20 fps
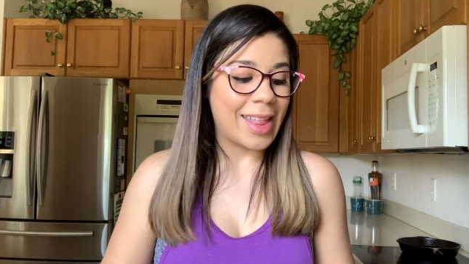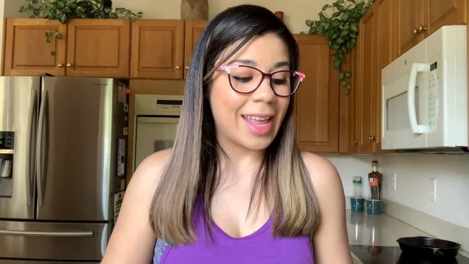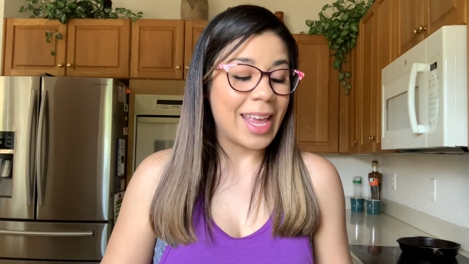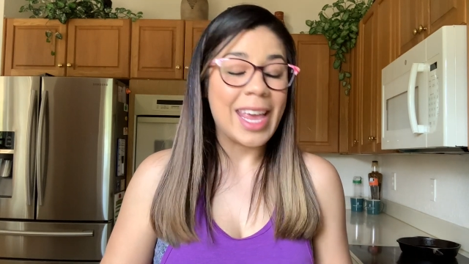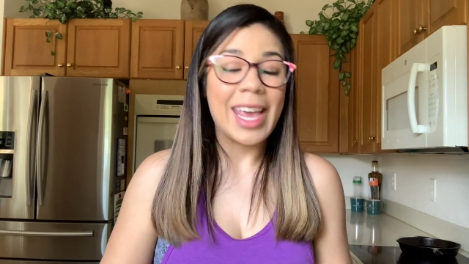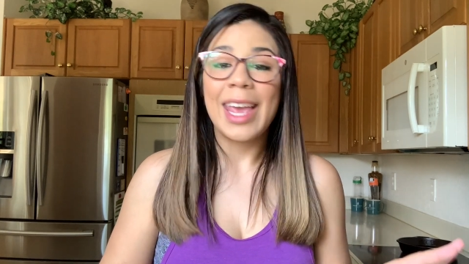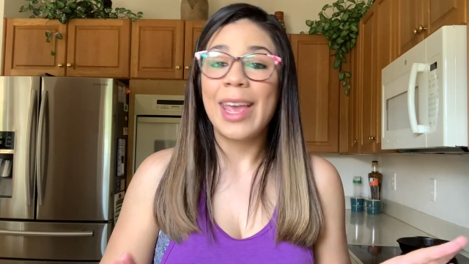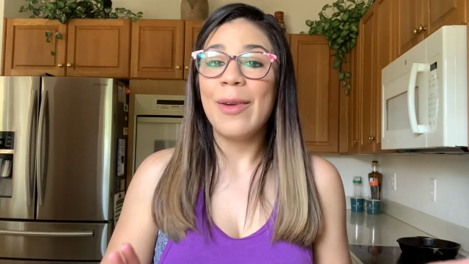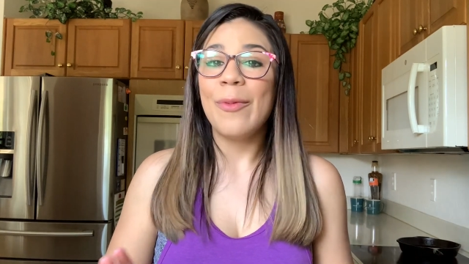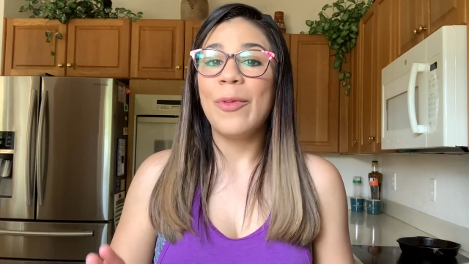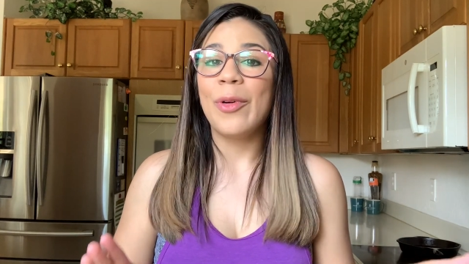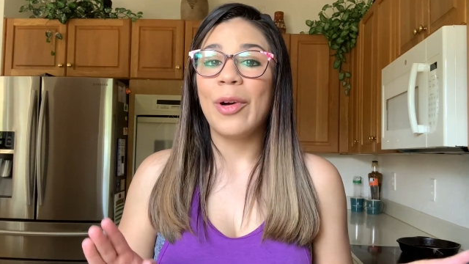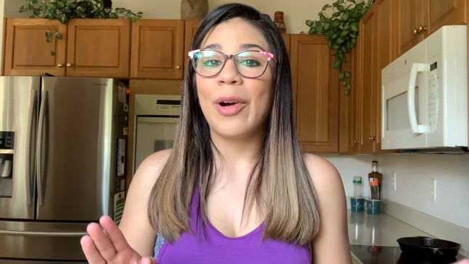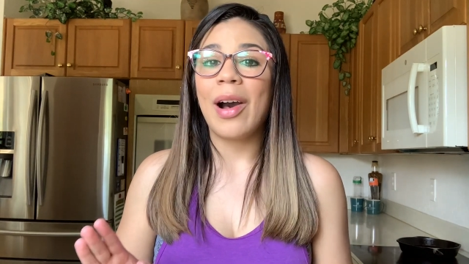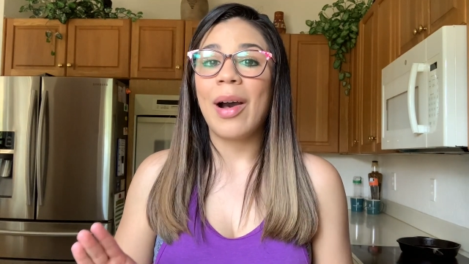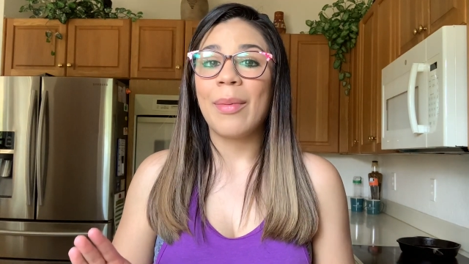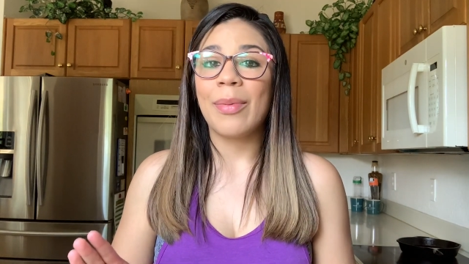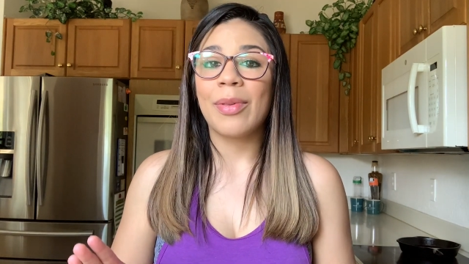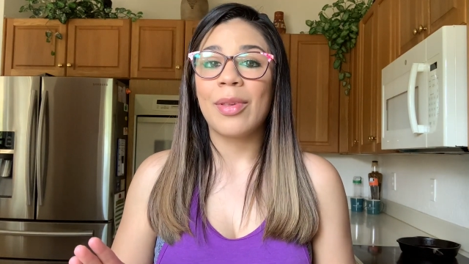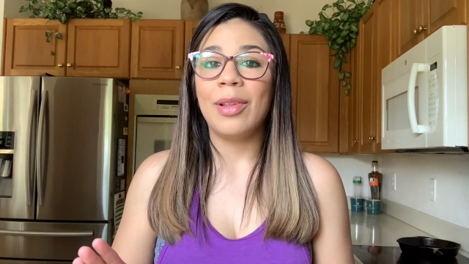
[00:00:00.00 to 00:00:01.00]
he will
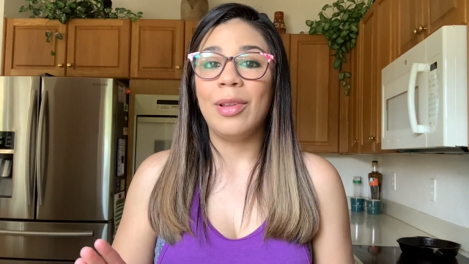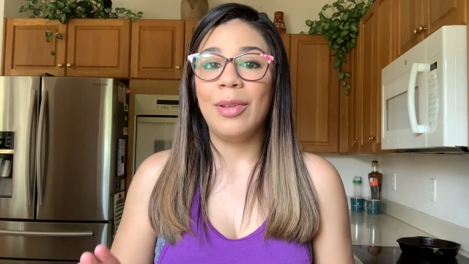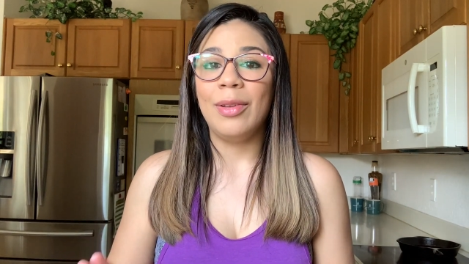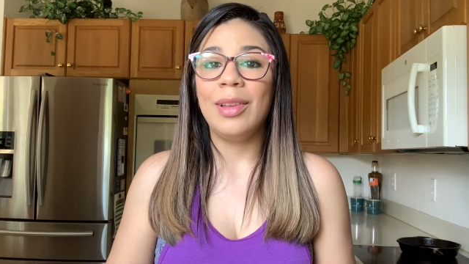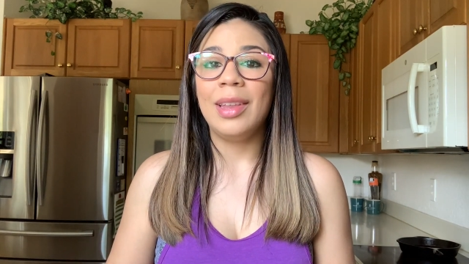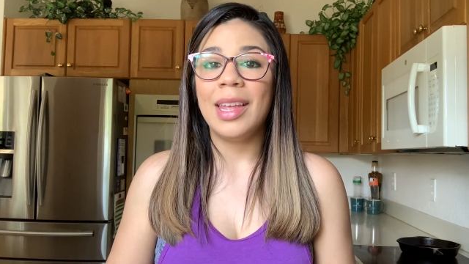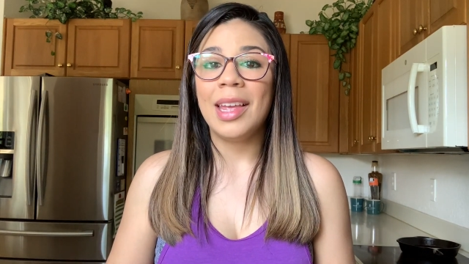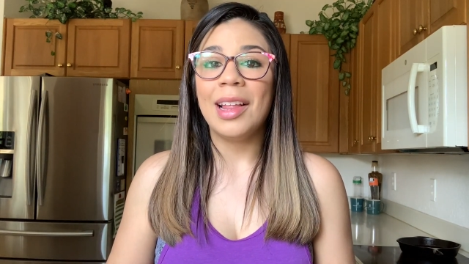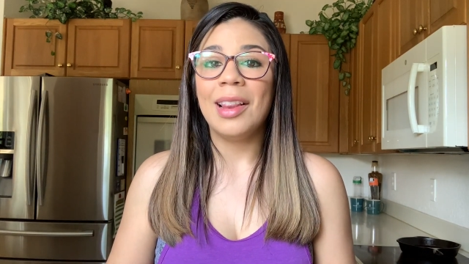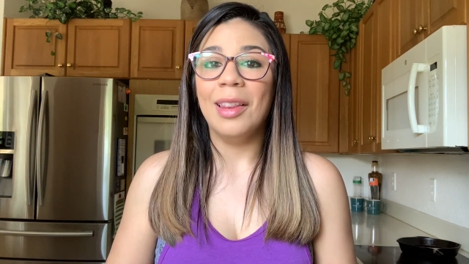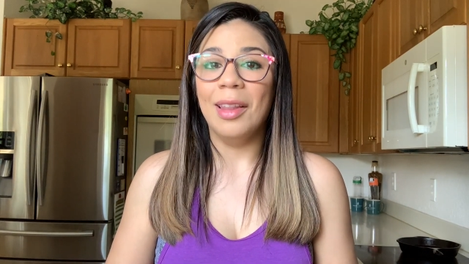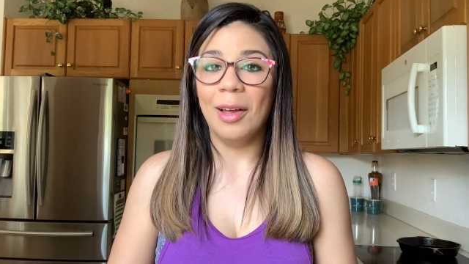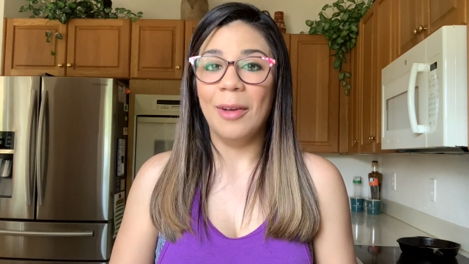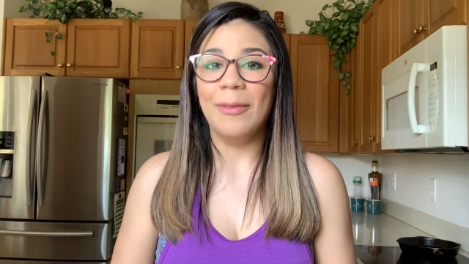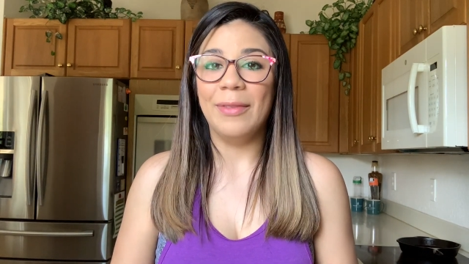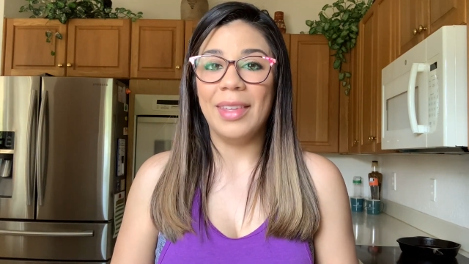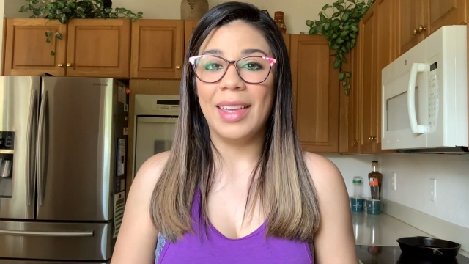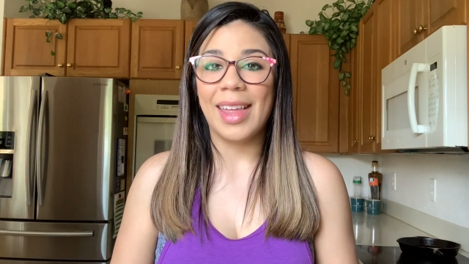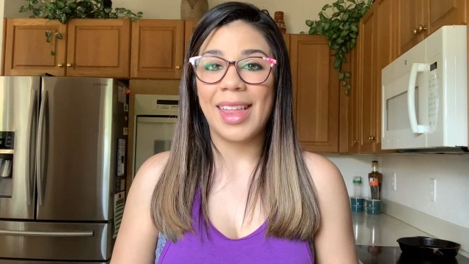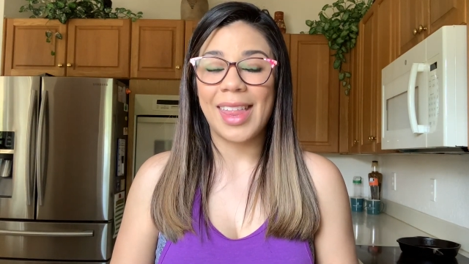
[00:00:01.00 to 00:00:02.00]
absolutely
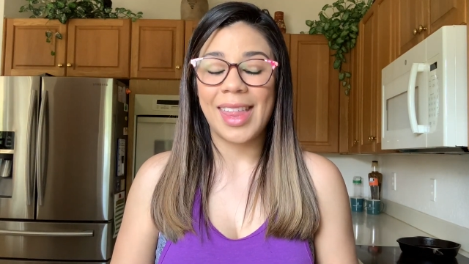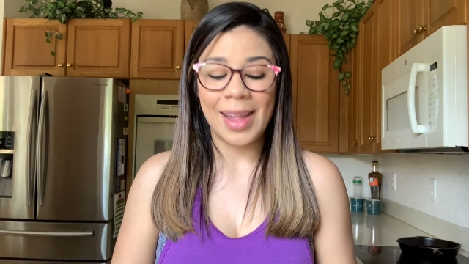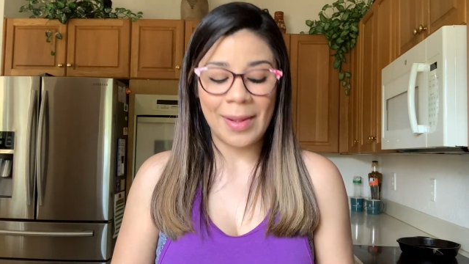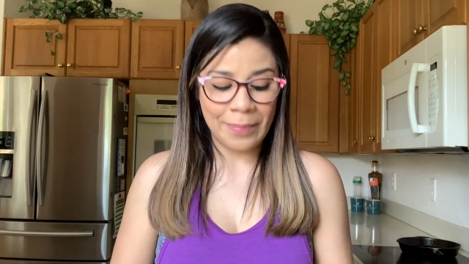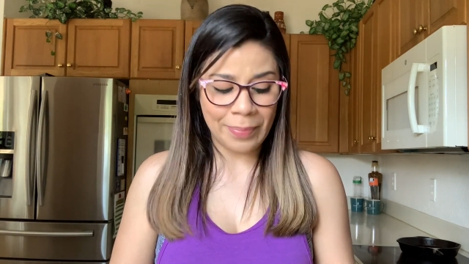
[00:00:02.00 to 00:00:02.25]
love this.